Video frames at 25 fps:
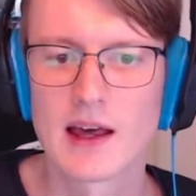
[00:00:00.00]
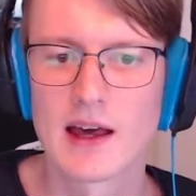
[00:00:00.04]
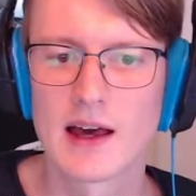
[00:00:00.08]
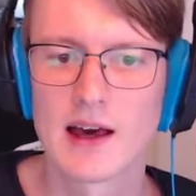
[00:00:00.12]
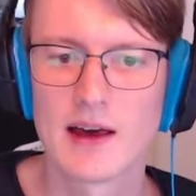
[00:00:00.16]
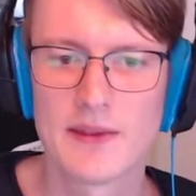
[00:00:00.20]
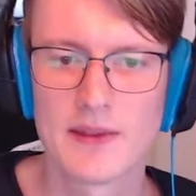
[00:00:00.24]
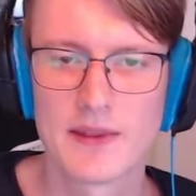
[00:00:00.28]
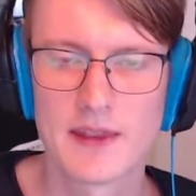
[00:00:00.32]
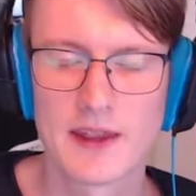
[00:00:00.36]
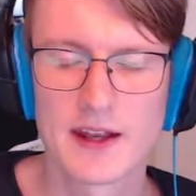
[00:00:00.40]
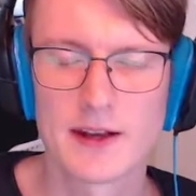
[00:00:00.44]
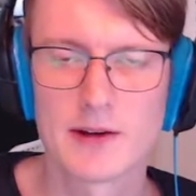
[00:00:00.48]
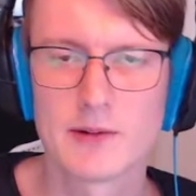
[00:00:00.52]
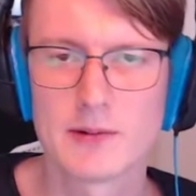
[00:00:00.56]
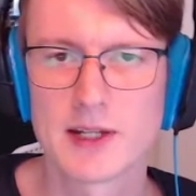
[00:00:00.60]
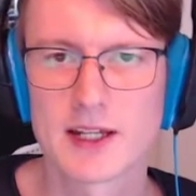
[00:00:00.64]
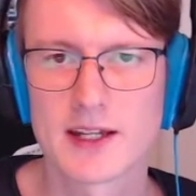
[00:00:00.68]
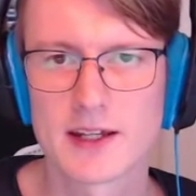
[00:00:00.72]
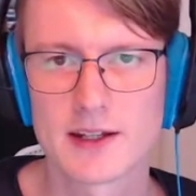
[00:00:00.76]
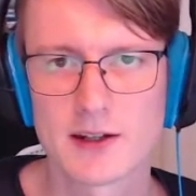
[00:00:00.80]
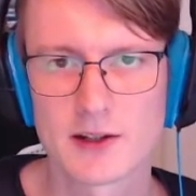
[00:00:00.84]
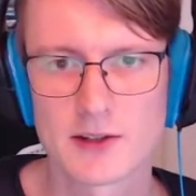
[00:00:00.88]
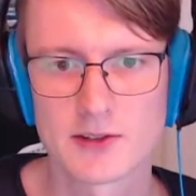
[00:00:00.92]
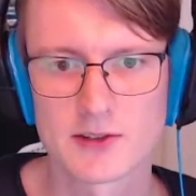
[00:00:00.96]
and then we
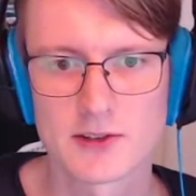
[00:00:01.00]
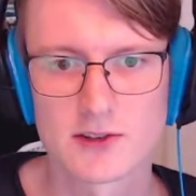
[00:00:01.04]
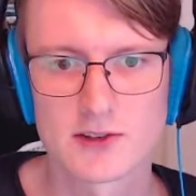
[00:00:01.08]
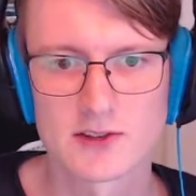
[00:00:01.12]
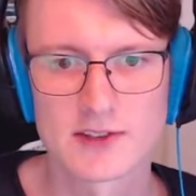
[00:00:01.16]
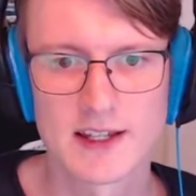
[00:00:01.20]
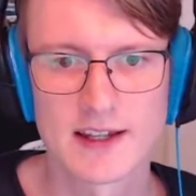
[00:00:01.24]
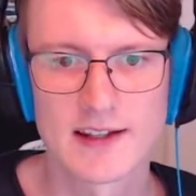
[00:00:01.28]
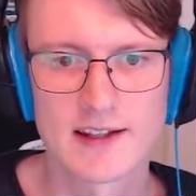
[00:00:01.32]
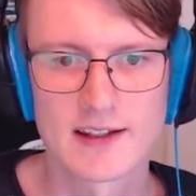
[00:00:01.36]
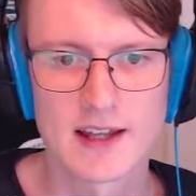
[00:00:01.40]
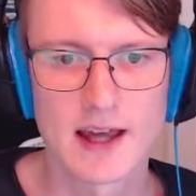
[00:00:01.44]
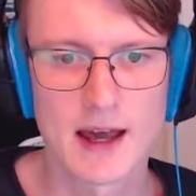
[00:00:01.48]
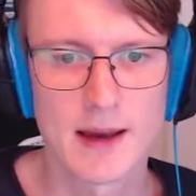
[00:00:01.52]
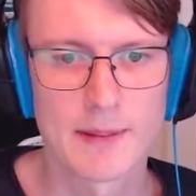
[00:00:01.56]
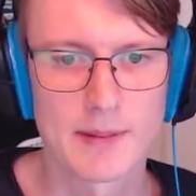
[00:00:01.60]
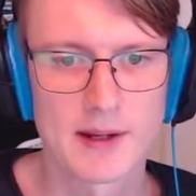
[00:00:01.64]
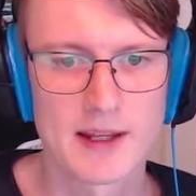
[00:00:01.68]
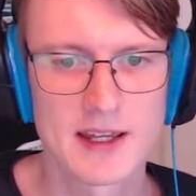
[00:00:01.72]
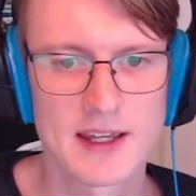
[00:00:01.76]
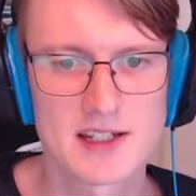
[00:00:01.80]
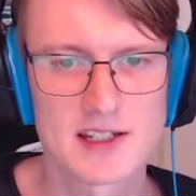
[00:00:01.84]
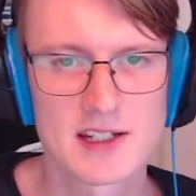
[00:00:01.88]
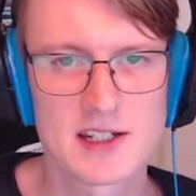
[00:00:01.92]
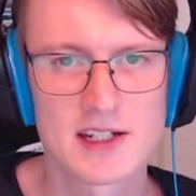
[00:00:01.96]
can also send
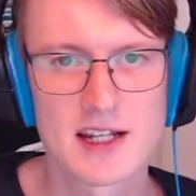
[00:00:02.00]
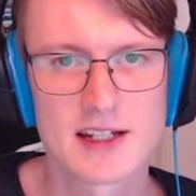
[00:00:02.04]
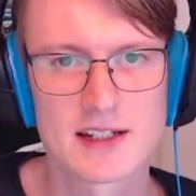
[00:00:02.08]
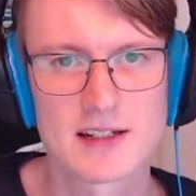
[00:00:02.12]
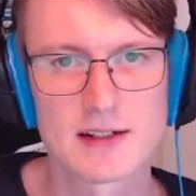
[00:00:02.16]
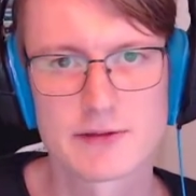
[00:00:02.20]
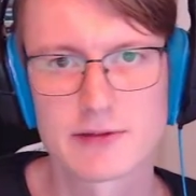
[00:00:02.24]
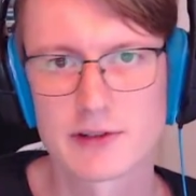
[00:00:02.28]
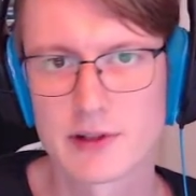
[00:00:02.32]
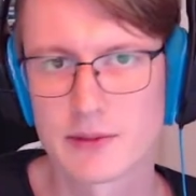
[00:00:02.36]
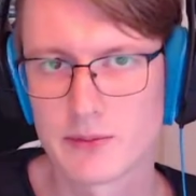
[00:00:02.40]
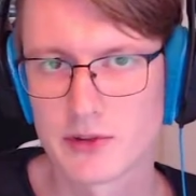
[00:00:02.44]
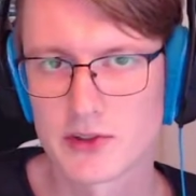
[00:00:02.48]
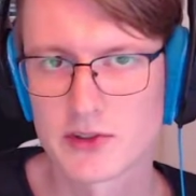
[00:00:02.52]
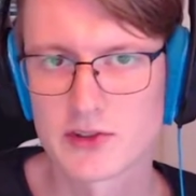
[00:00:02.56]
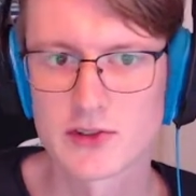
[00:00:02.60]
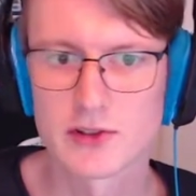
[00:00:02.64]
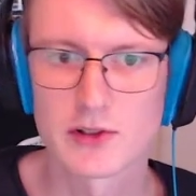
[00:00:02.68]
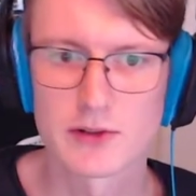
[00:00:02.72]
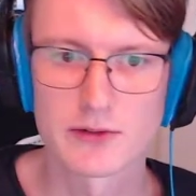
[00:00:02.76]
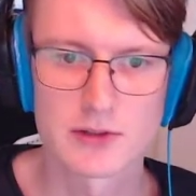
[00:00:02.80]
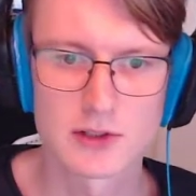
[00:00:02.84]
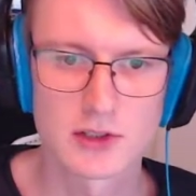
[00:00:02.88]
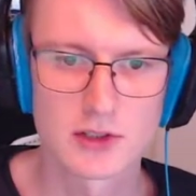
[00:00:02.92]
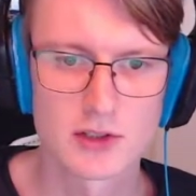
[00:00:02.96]
application data from the
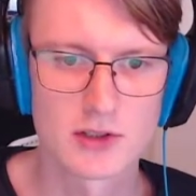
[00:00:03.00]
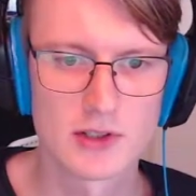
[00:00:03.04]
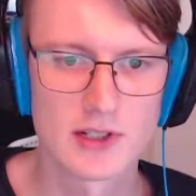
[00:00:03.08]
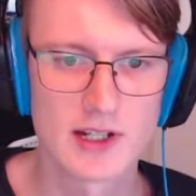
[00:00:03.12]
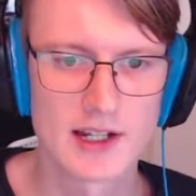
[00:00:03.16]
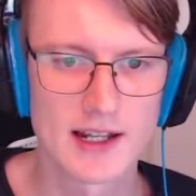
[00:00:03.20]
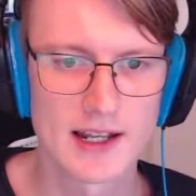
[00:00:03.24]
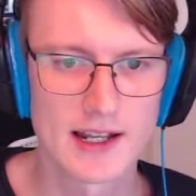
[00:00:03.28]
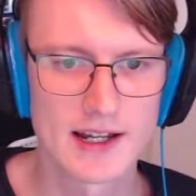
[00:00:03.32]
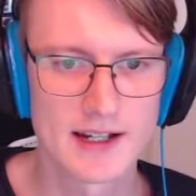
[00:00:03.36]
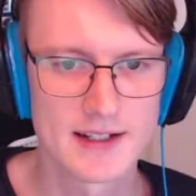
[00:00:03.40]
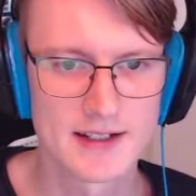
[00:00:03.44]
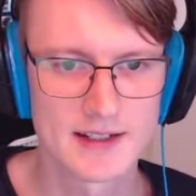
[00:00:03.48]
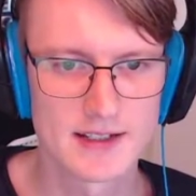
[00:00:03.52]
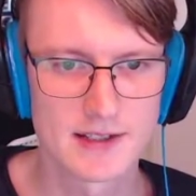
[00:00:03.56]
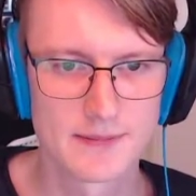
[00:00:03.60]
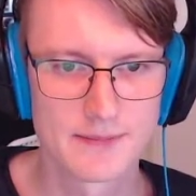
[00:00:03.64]
server to the client.